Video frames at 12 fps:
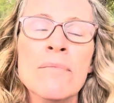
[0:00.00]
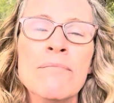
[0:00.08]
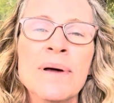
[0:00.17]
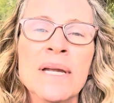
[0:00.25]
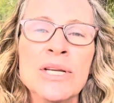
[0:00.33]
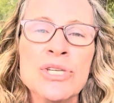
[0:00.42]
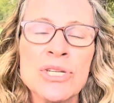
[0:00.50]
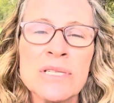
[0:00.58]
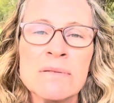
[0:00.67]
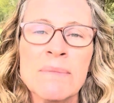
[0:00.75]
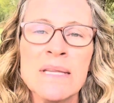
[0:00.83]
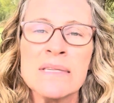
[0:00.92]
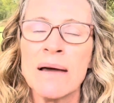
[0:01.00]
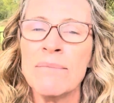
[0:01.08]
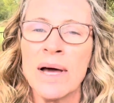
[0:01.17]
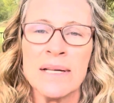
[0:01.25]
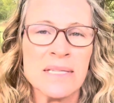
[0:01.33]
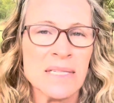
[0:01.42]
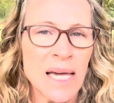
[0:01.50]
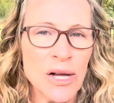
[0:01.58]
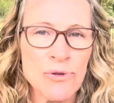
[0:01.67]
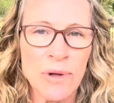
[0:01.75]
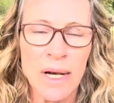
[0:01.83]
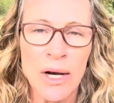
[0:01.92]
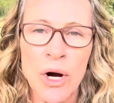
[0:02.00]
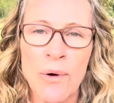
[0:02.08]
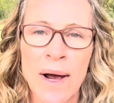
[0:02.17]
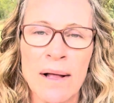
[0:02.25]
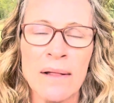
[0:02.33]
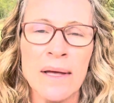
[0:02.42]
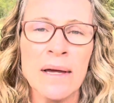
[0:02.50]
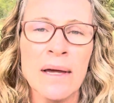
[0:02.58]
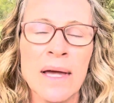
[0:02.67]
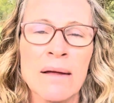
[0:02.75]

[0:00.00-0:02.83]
but it just means I'm not scheduling it correctly.